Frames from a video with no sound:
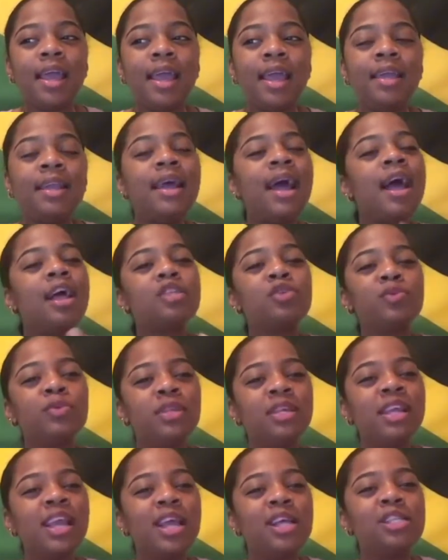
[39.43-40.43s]
it
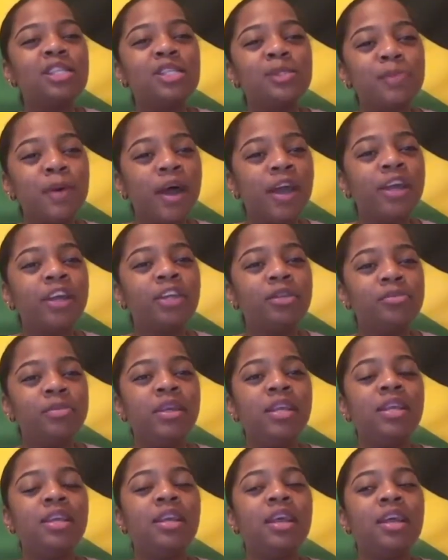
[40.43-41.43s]
actually inspired
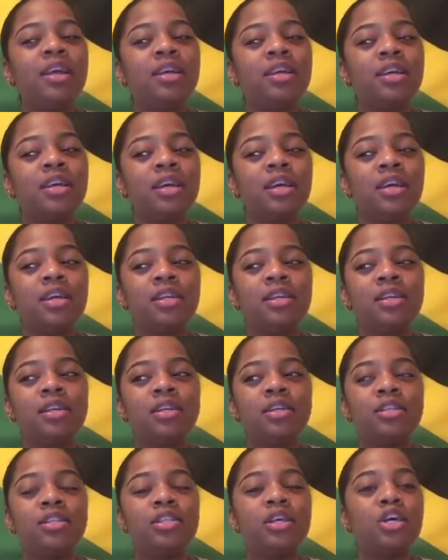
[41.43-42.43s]
me
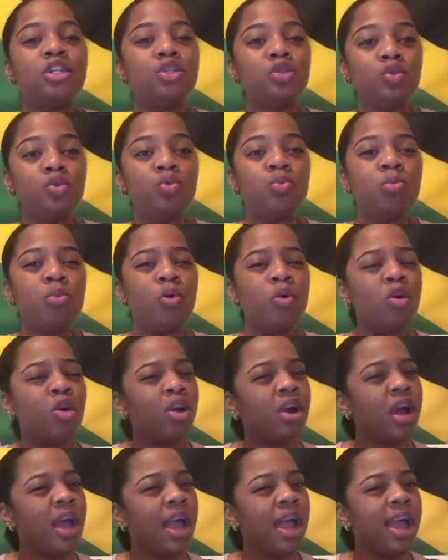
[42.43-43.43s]
to do
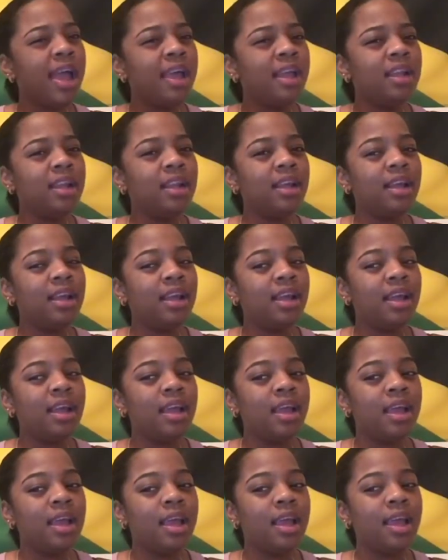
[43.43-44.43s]
more, and
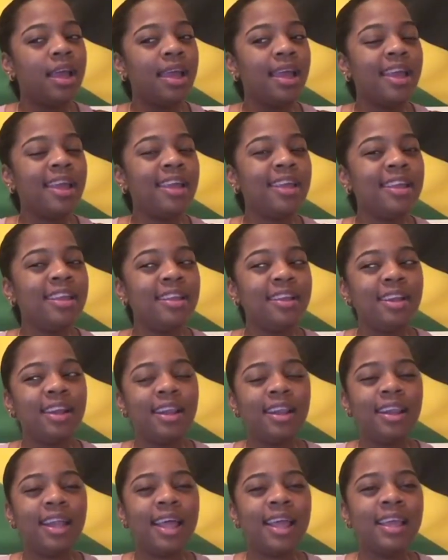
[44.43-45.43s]
it
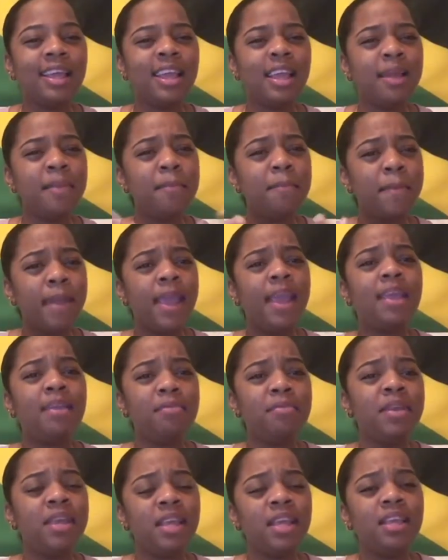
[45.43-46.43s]

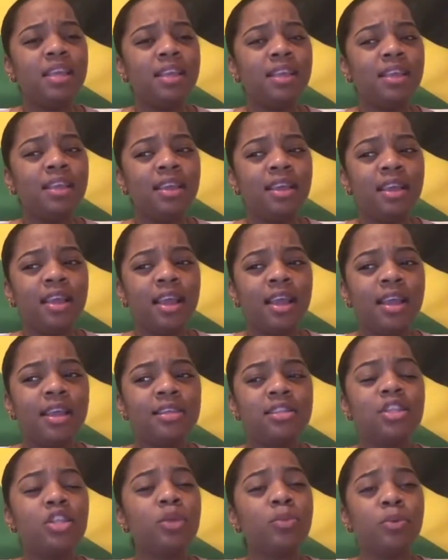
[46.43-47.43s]
made me
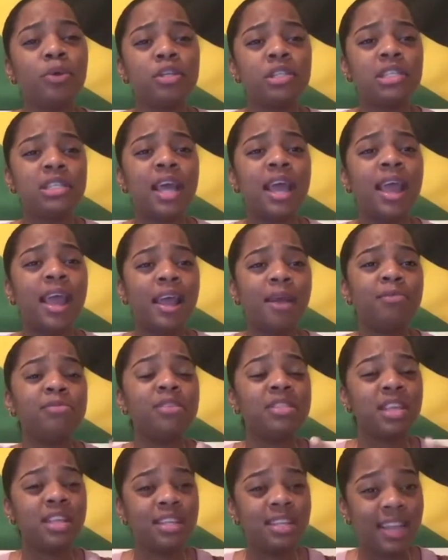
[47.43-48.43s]
into the person I
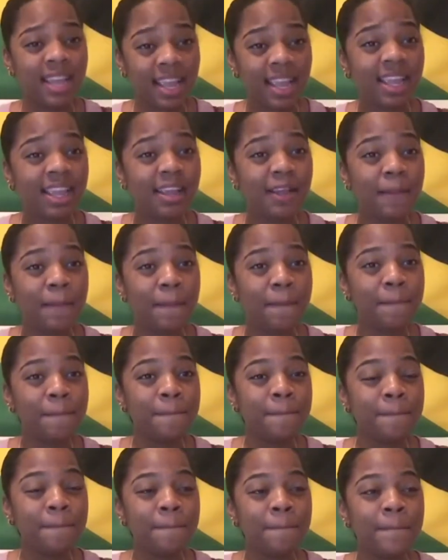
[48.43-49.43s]
am today.
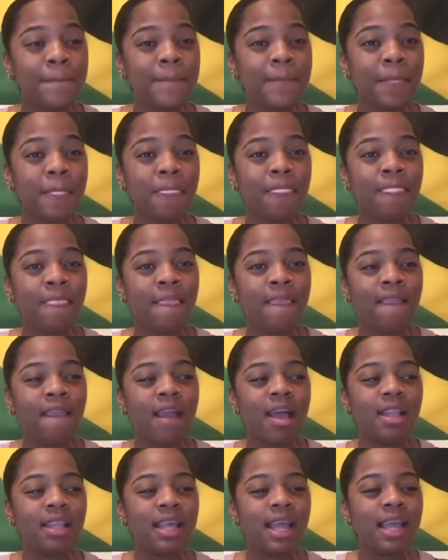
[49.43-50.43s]

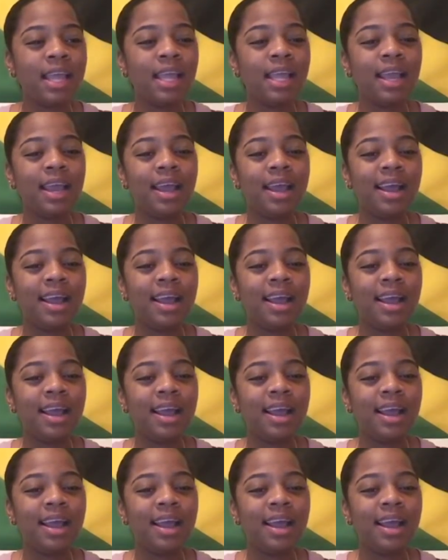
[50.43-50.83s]
Like,